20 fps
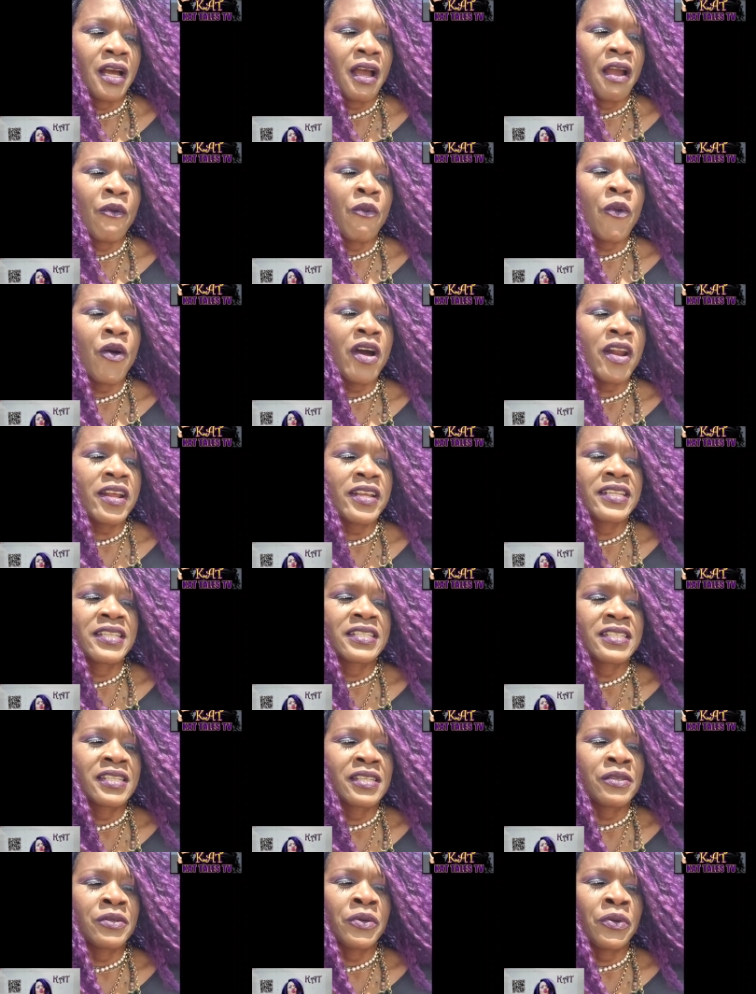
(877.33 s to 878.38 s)
I want
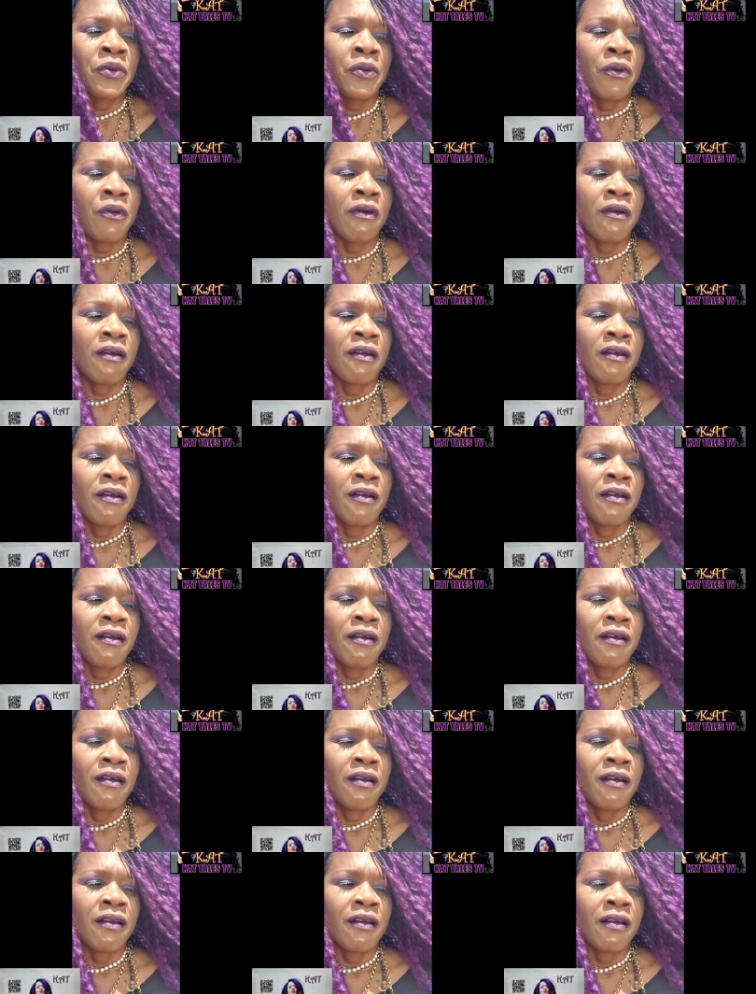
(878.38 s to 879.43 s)
us to
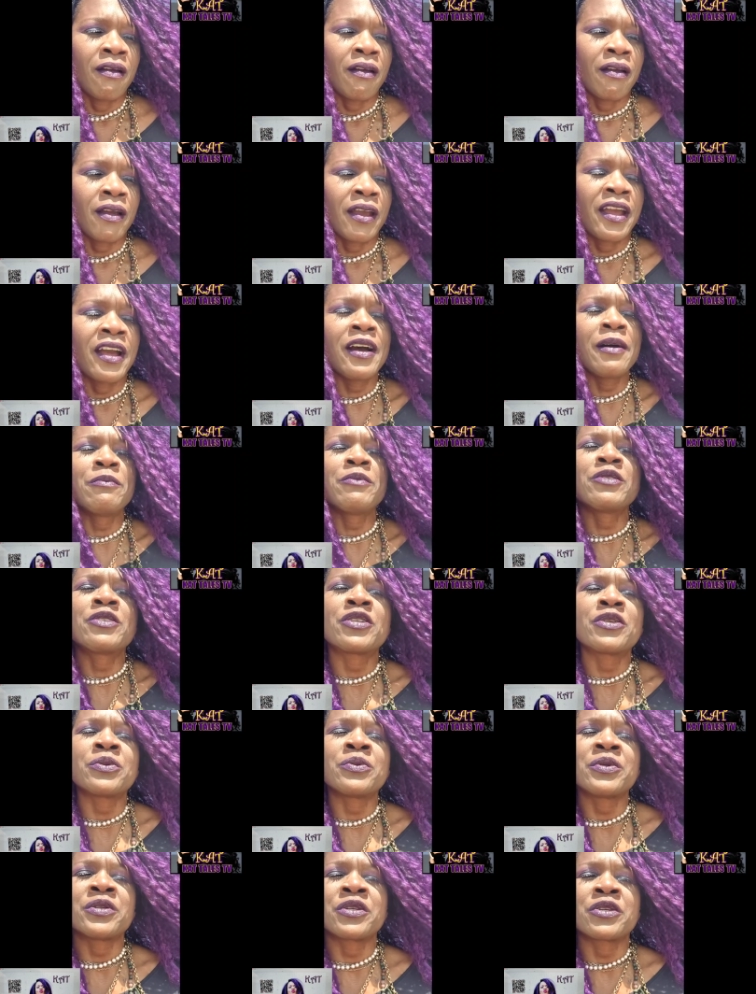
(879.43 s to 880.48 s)
come
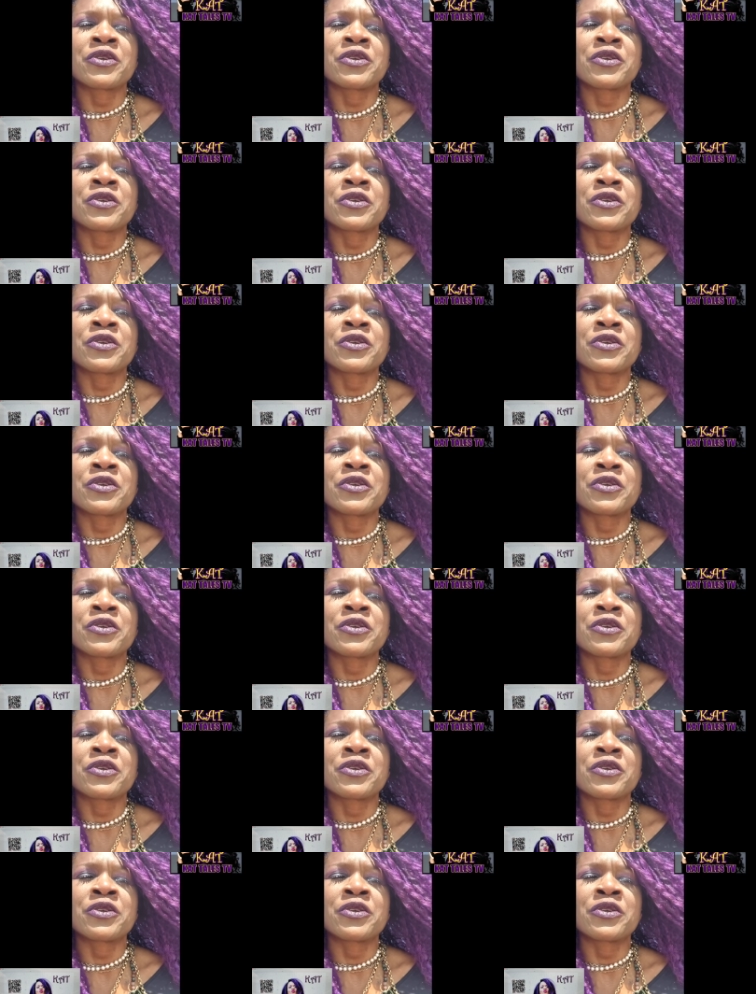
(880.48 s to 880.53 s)
to an